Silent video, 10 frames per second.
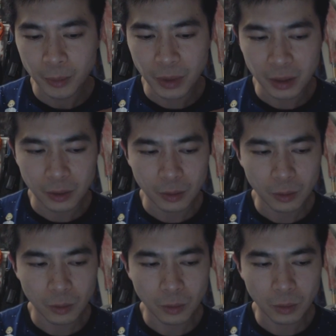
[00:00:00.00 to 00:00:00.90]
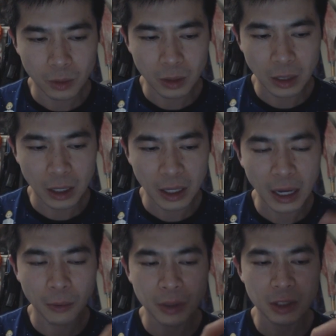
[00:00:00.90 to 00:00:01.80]
but
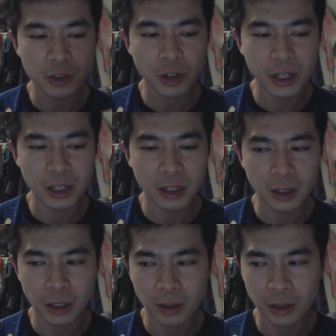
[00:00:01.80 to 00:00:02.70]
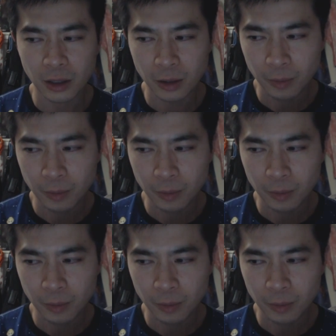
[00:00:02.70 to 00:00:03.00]
can't we just try to like